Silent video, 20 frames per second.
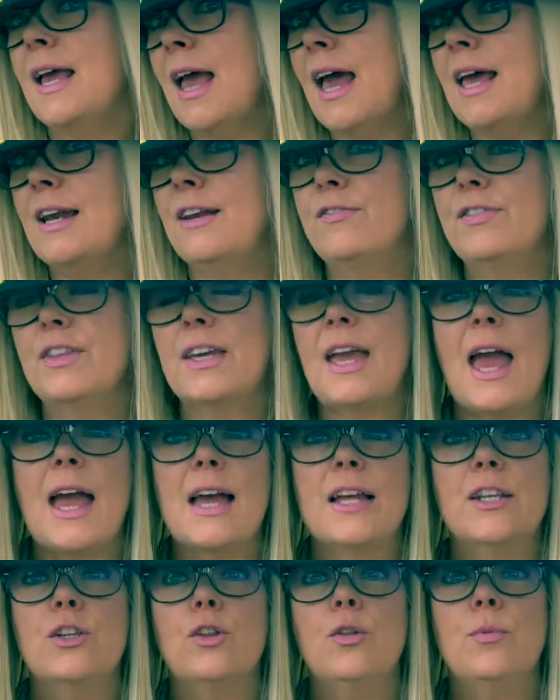And if the
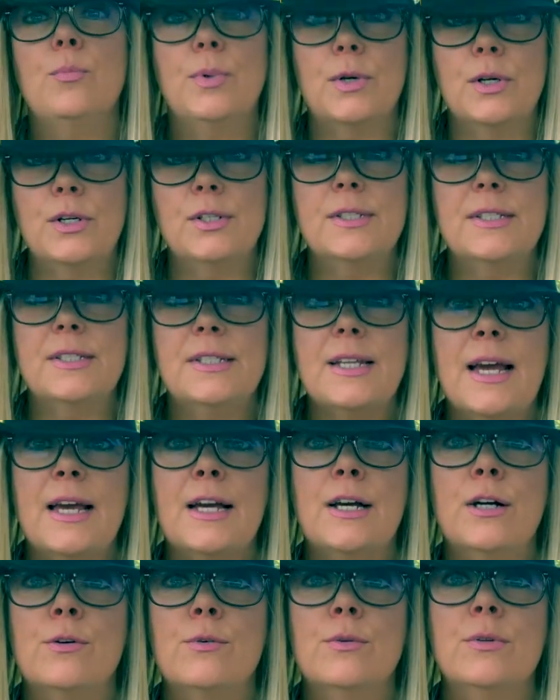candle burns
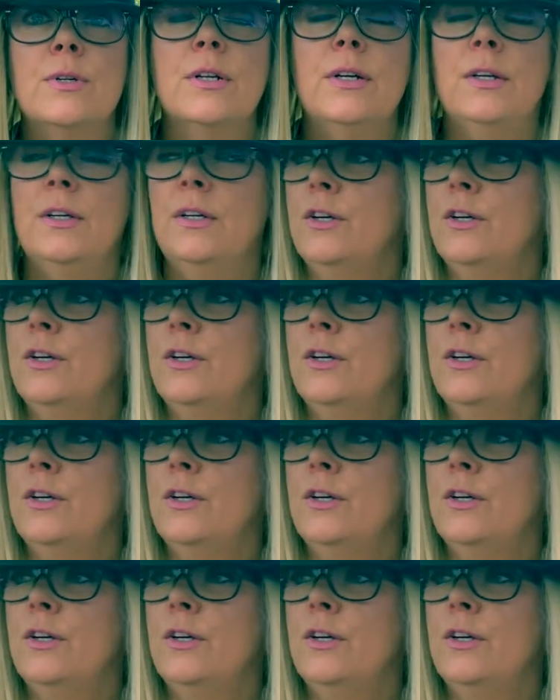down